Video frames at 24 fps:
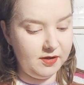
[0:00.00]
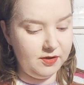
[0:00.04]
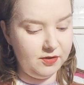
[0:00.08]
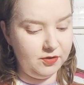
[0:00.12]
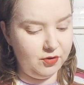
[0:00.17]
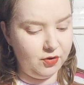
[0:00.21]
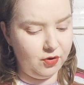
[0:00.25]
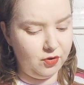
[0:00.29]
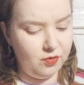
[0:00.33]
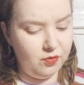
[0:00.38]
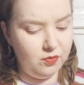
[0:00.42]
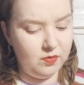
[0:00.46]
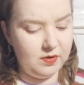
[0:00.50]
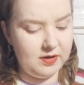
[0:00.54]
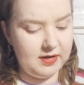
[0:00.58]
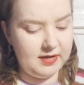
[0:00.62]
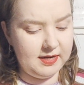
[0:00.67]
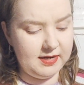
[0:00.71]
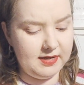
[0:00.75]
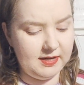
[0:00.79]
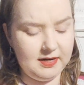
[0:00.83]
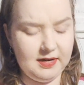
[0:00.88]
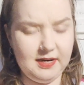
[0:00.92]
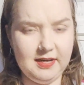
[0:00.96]
Though,
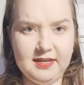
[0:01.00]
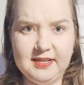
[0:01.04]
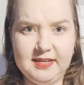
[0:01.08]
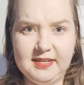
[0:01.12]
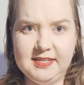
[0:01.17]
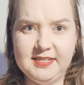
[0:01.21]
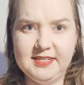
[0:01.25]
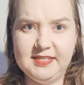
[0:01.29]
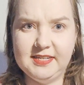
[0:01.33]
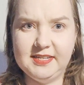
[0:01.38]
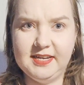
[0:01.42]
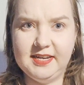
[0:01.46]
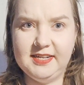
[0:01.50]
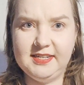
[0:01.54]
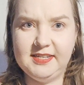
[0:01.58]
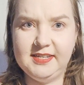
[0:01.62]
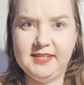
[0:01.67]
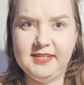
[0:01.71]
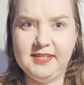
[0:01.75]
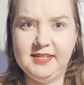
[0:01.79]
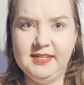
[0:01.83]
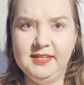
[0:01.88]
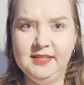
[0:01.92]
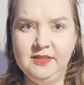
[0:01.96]
like I said
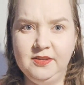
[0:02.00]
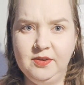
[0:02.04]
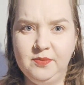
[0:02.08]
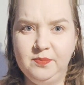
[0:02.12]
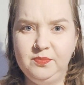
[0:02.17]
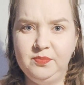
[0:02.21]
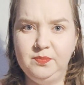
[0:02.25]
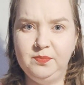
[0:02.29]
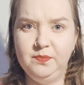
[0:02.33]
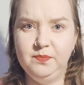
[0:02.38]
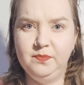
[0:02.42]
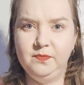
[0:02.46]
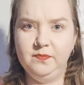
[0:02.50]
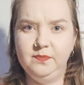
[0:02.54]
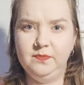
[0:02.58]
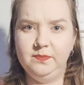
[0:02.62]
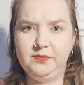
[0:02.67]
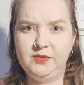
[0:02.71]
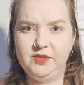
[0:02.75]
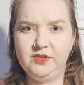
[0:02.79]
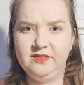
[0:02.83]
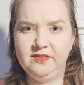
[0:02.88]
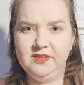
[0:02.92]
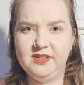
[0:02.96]
in the
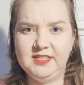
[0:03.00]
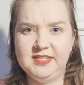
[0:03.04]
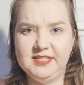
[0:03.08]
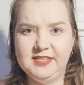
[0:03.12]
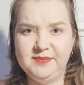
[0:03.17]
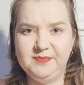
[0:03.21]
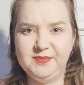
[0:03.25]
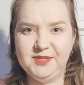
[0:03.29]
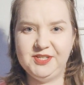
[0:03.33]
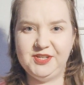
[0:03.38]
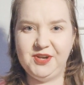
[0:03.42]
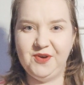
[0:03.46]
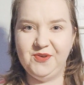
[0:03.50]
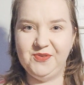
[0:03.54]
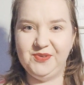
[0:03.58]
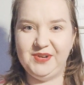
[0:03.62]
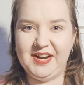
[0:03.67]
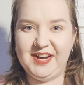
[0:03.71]
previous episode,